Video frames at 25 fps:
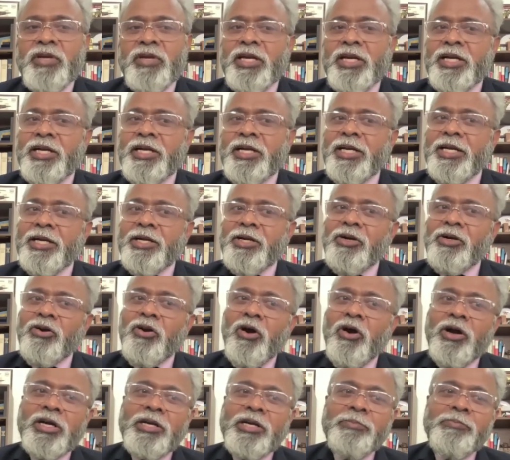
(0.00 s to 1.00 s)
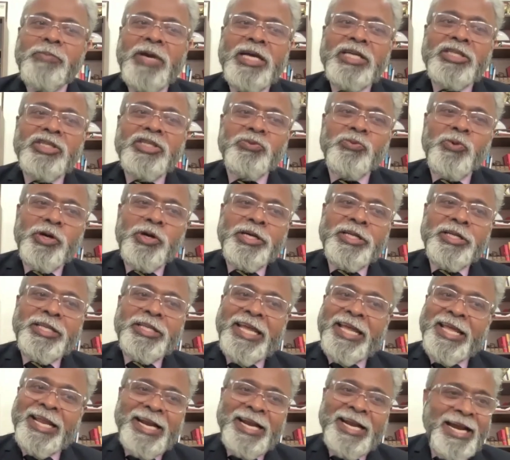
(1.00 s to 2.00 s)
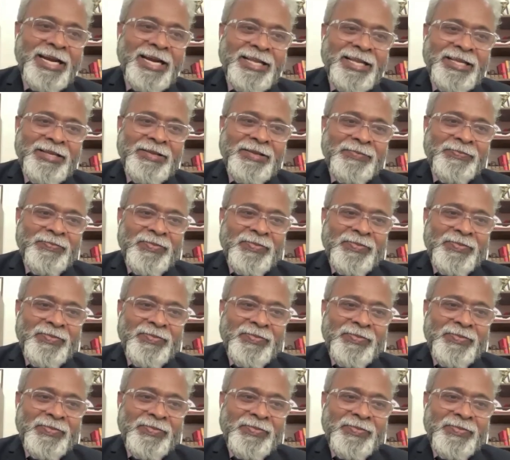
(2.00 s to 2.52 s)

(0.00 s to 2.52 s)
it did not match what they read.